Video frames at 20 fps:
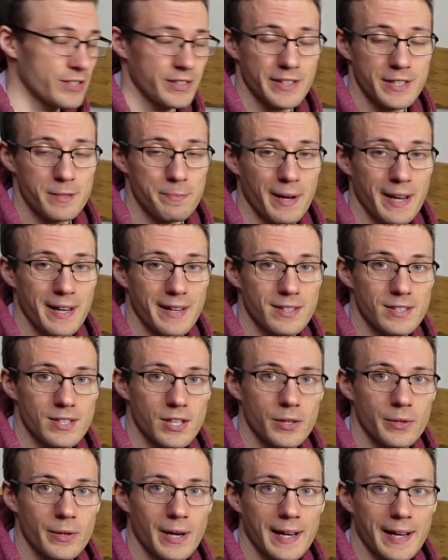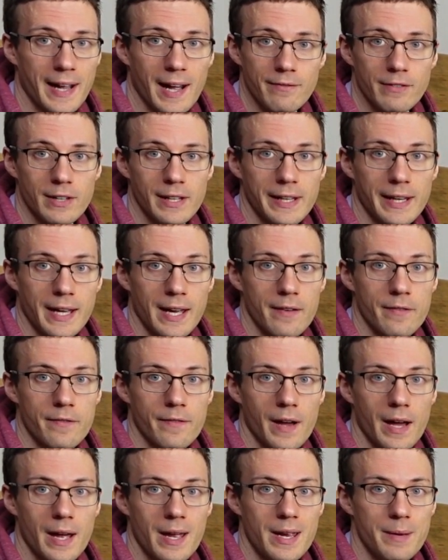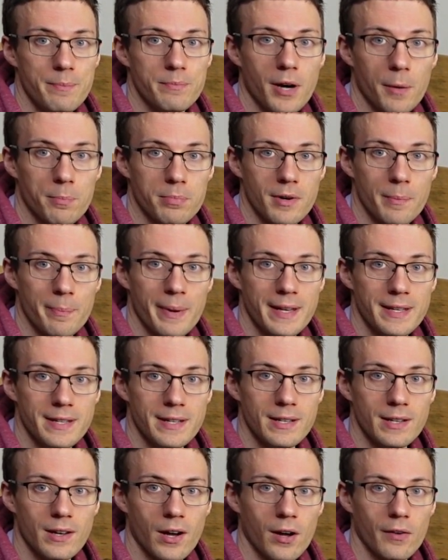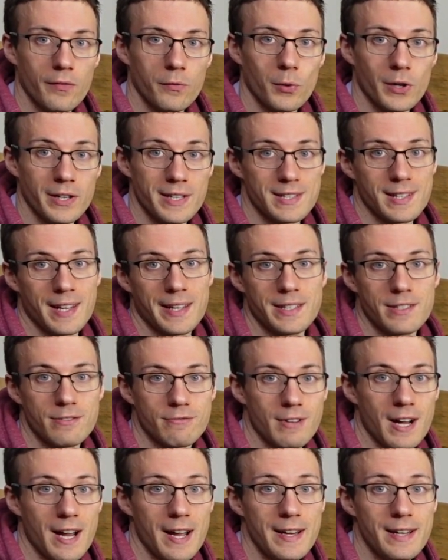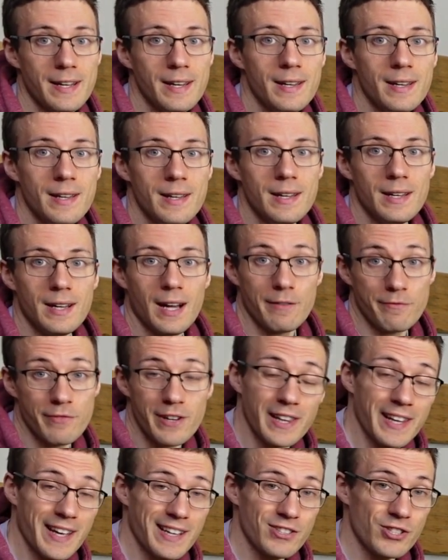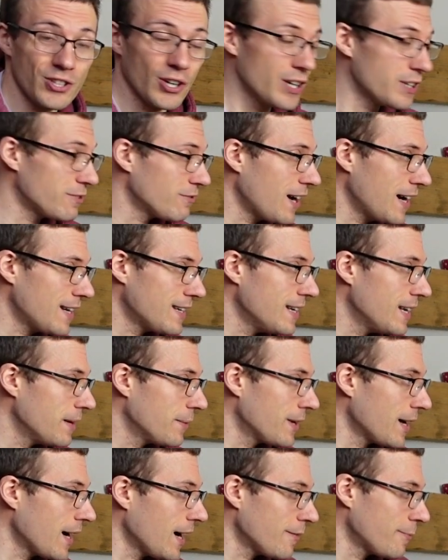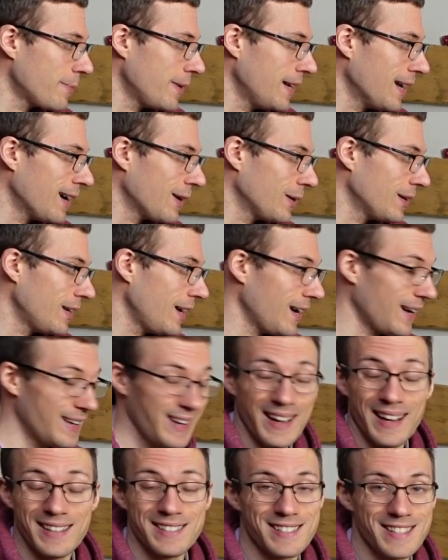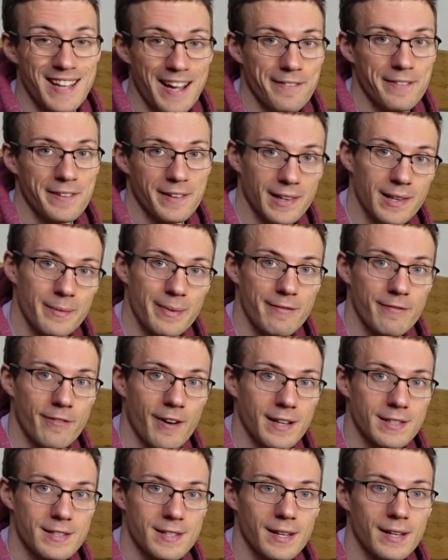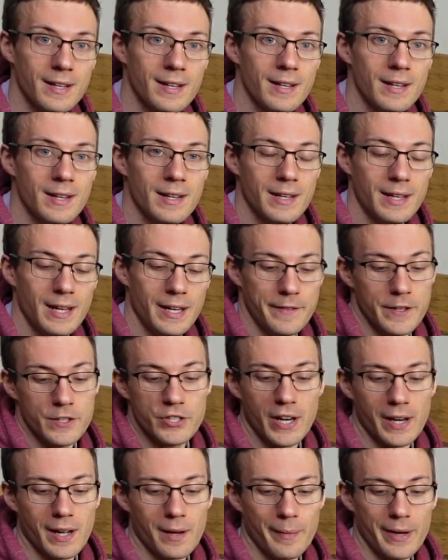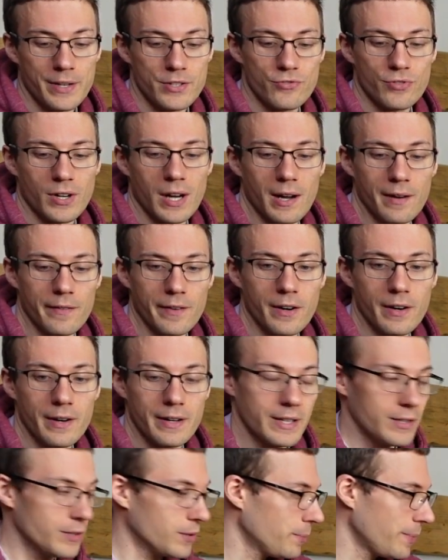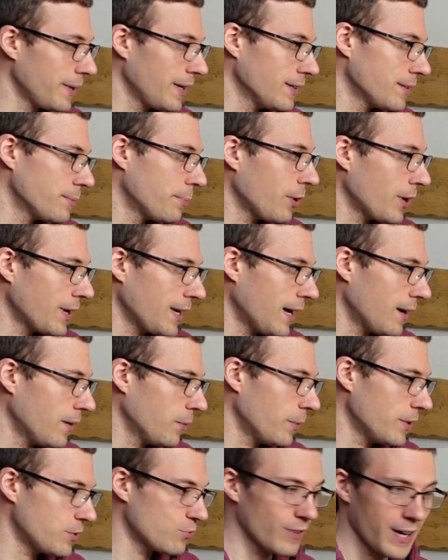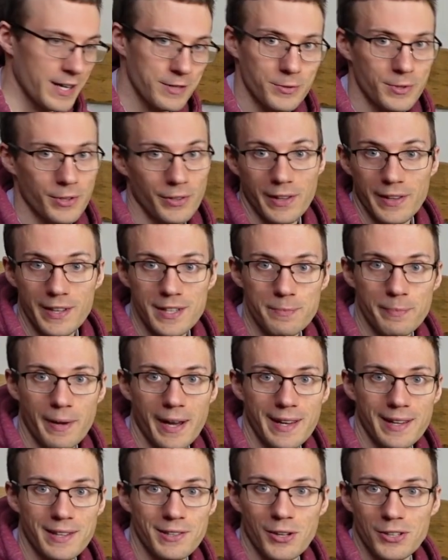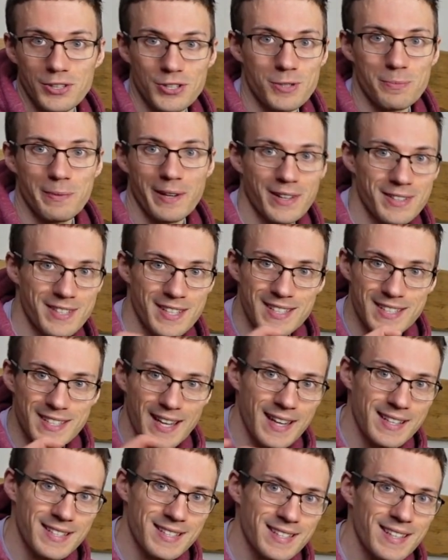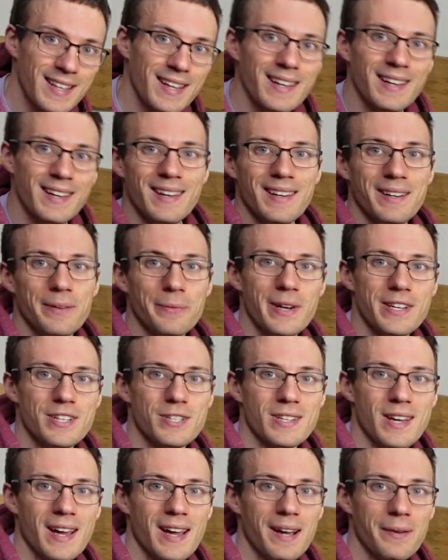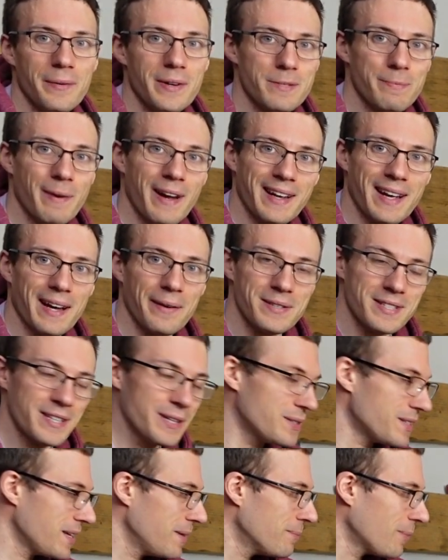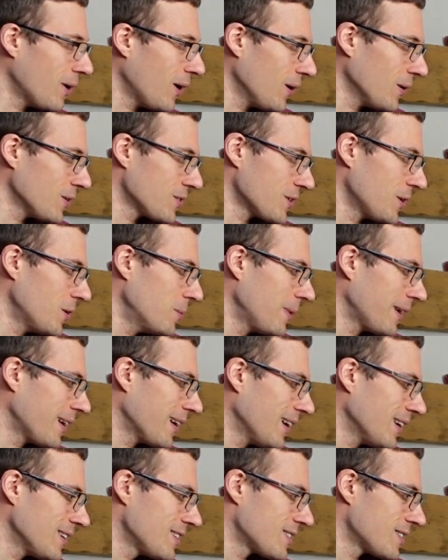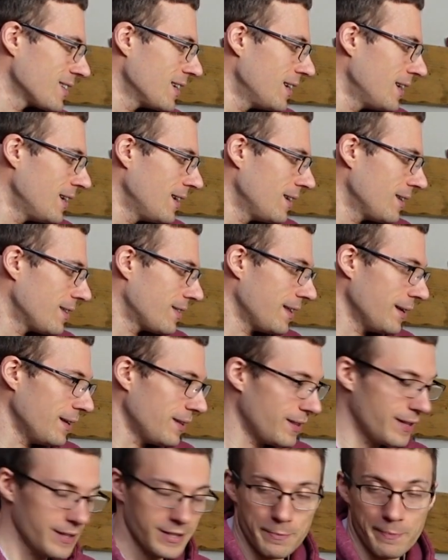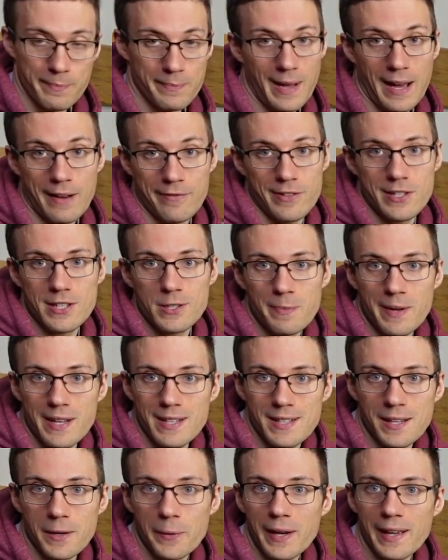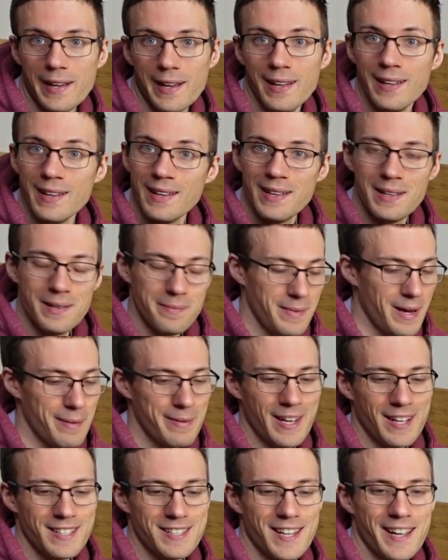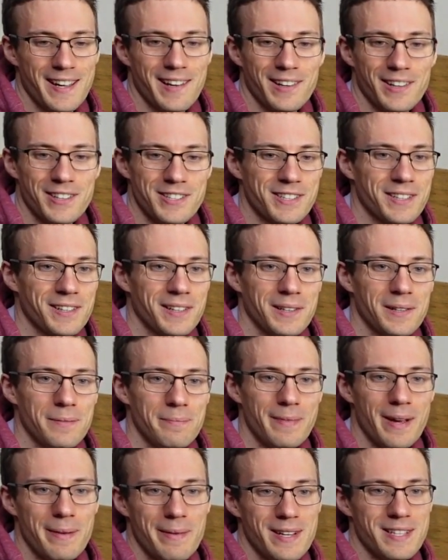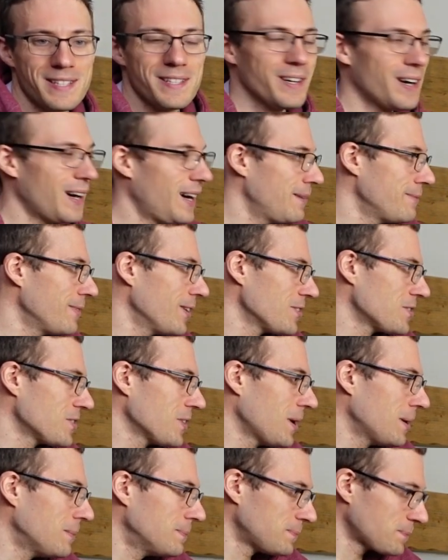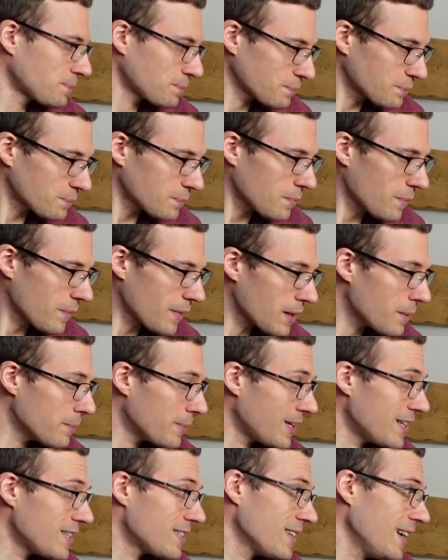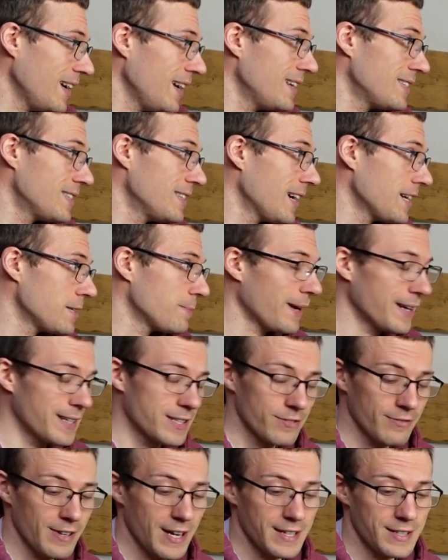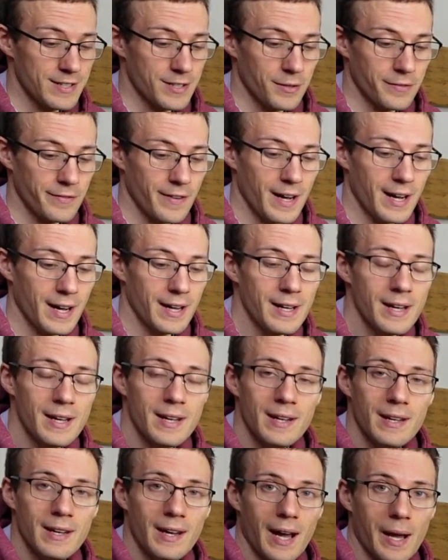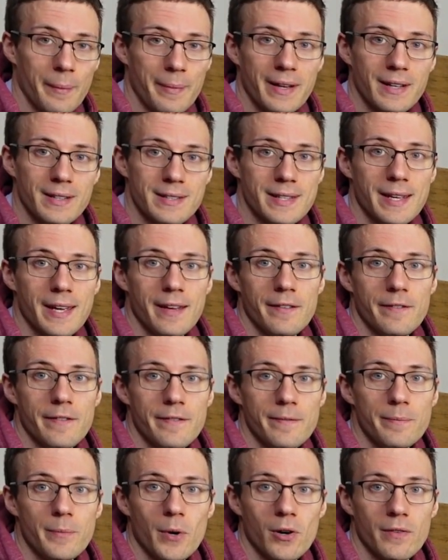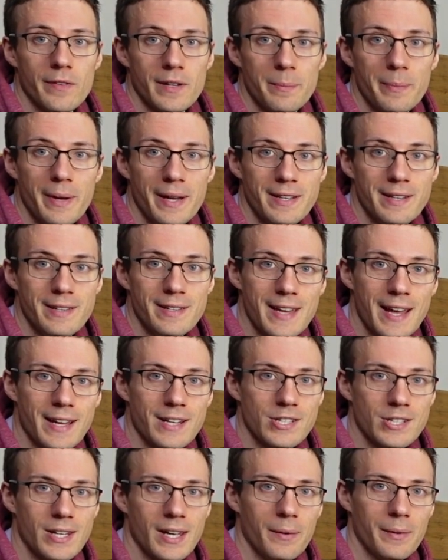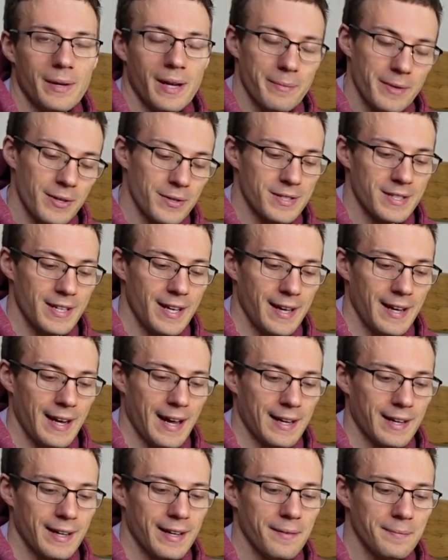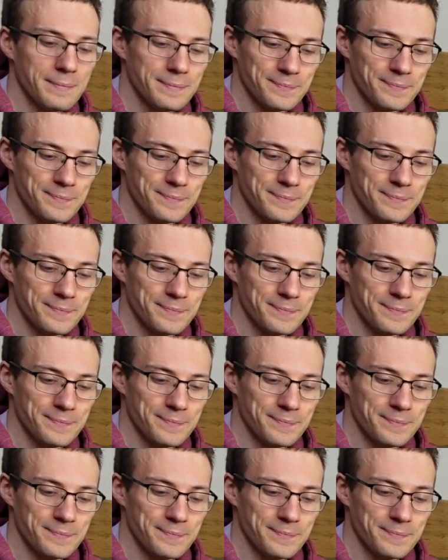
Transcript: on this bike, so I can't really give a proper opinion of what it's like to ride. I've really enjoyed riding it when I have been out on it, and it has definitely been faster. If you check out my Strava, you'll be able to point out which rides I've done on this bike, not just because it says which bike I was using, but also because the average speeds are quicker. Maybe that's psychological, maybe it's not, I'm not sure. But it is a nice bike to ride so far. I'll be able to give more of an opinion next year when I'm using it in anger.